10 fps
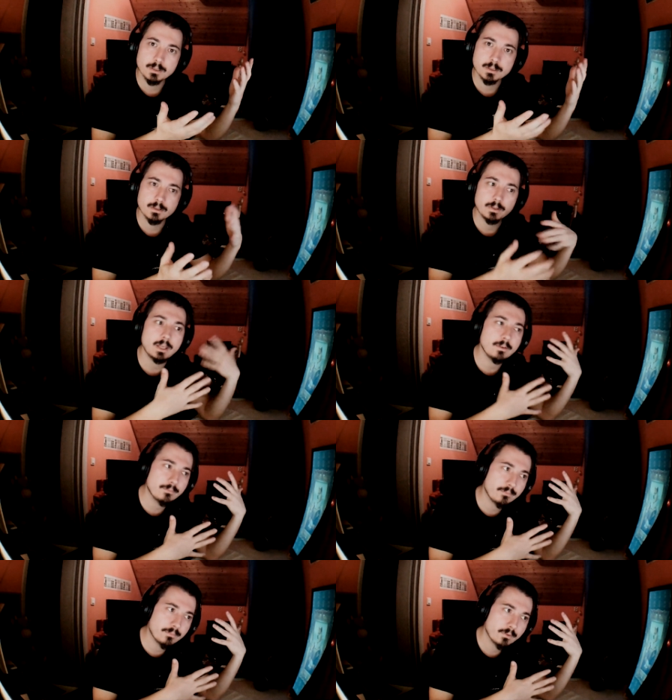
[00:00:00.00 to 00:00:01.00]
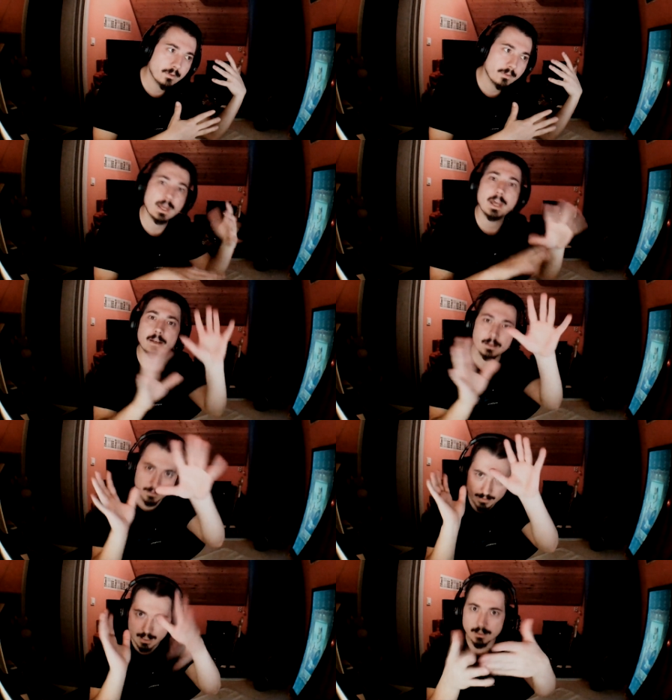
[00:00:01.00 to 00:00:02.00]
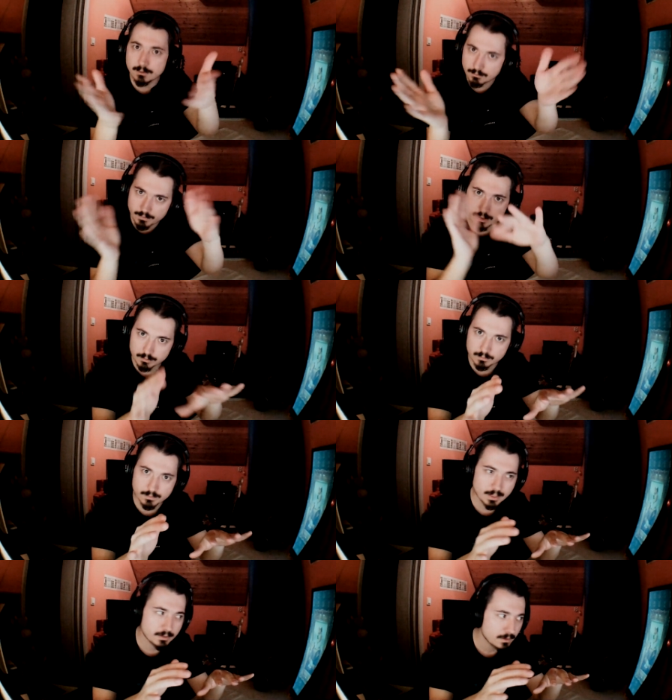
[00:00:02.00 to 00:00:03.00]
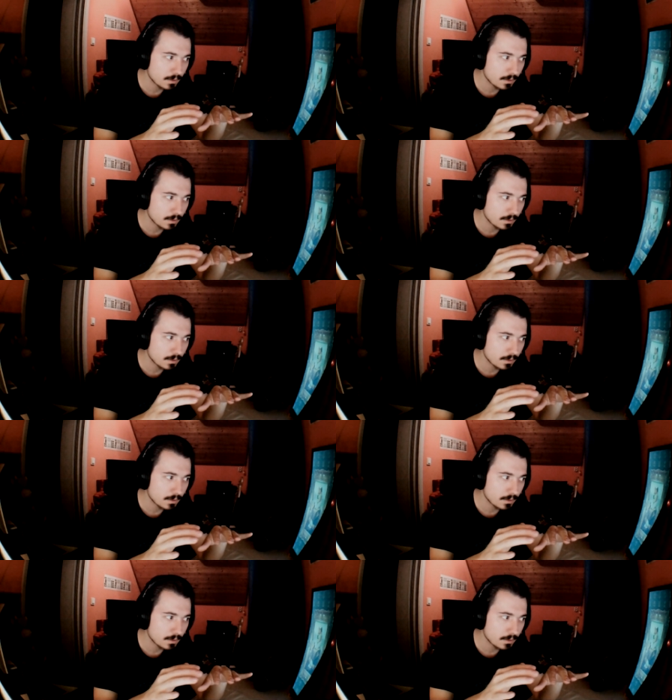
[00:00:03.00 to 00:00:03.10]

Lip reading: So if, then you will do that.